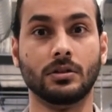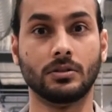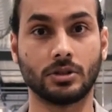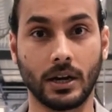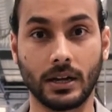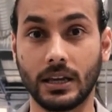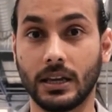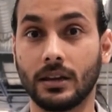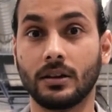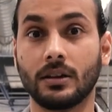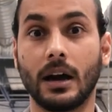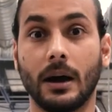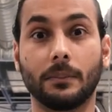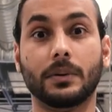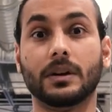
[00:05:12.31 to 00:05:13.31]
trucking
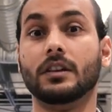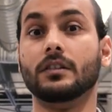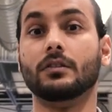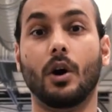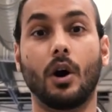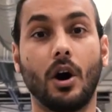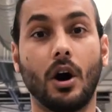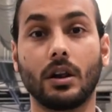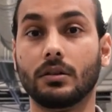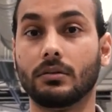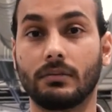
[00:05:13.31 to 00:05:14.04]
companies all